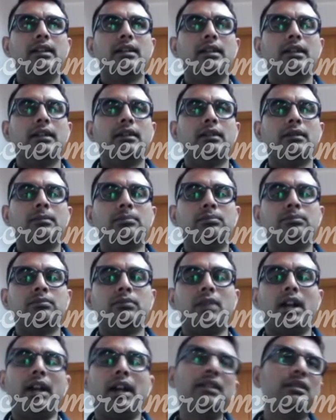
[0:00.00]

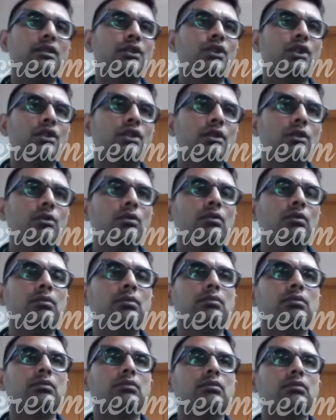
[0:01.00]
I suggest
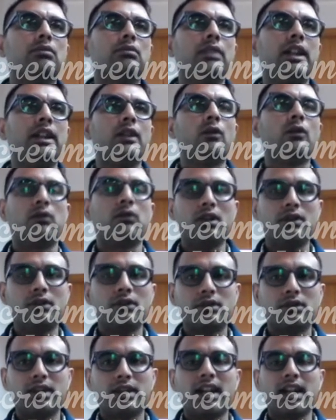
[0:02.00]
you, in a
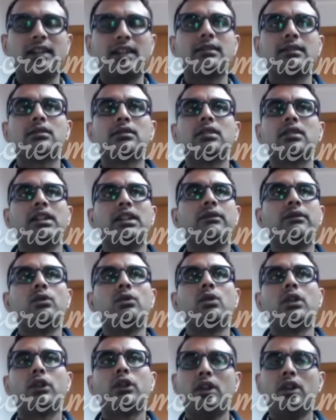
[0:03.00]
worst case, if
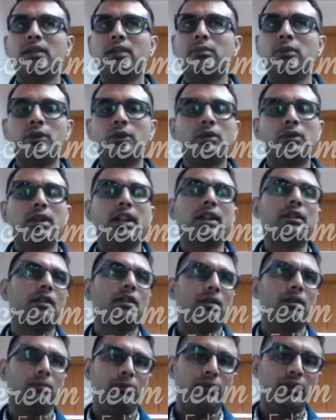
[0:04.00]
you are not able to get
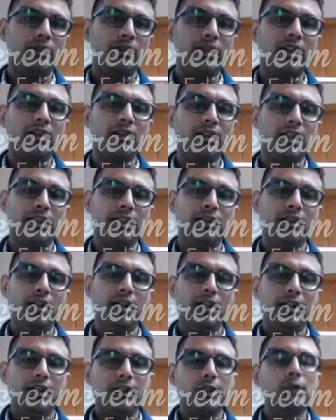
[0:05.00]
up till deadline,
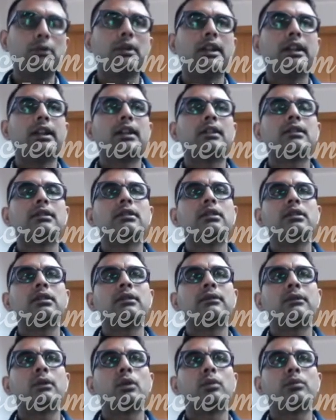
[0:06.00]
you can get
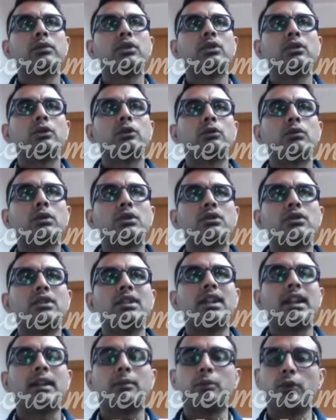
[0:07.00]
from your
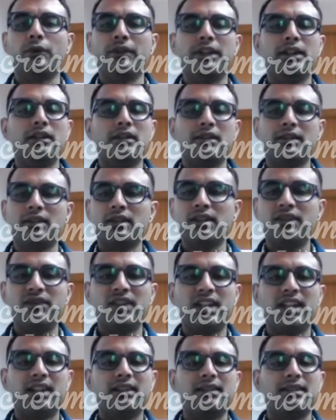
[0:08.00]
university like provisional
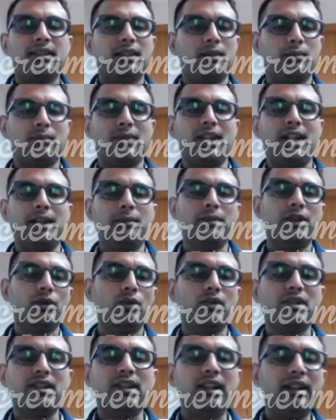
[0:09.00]
certificates and apply,
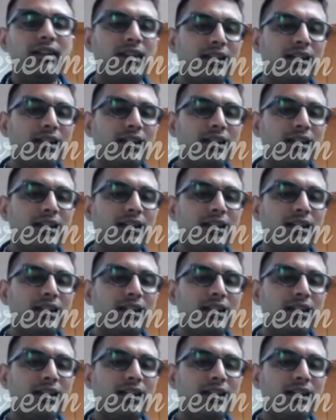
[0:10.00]
because later